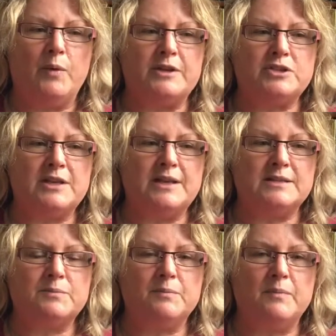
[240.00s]
which
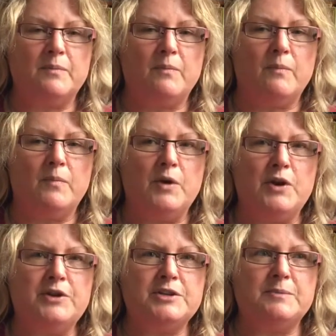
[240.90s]
is
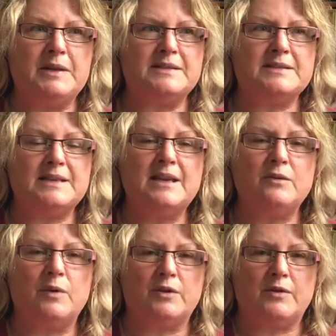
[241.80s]
to be
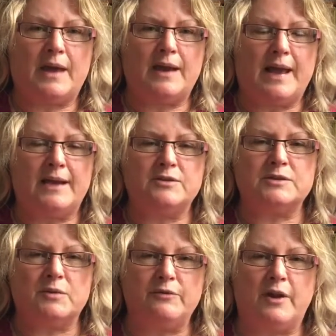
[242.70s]
seen whether that
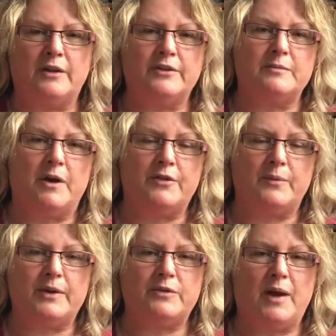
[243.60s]
address will follow them all the
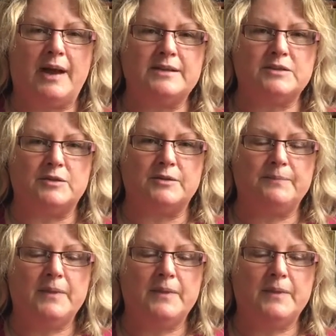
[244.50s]
way through high school.